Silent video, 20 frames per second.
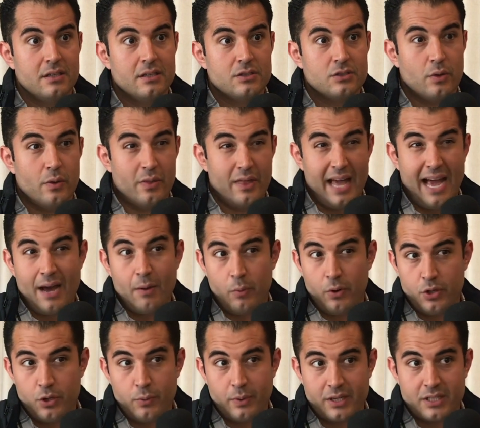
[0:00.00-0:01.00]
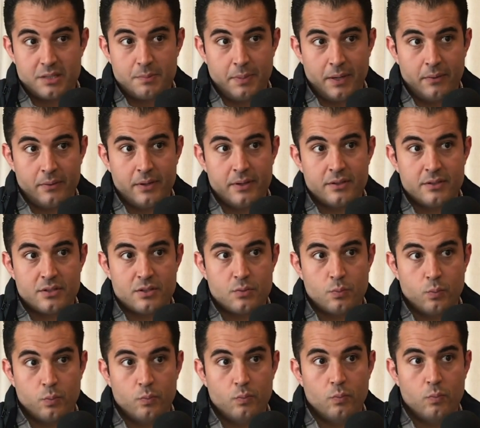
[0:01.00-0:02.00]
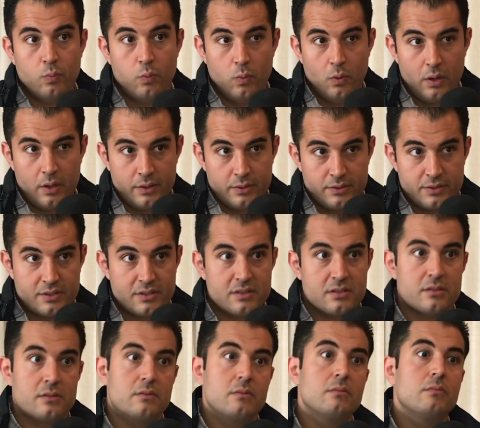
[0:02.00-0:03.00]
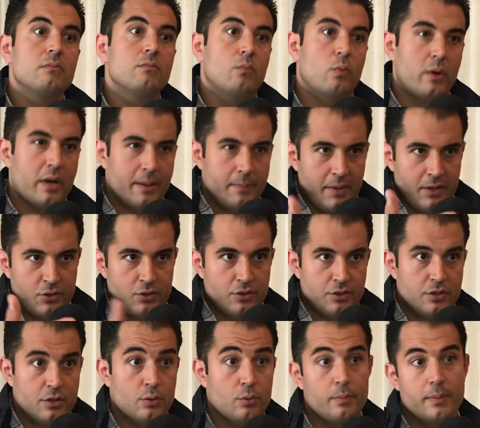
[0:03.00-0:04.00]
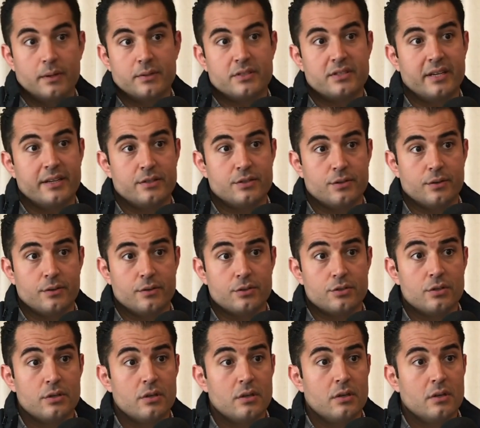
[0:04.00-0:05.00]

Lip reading: So what you experienced was what I mentioned to you about Site Surge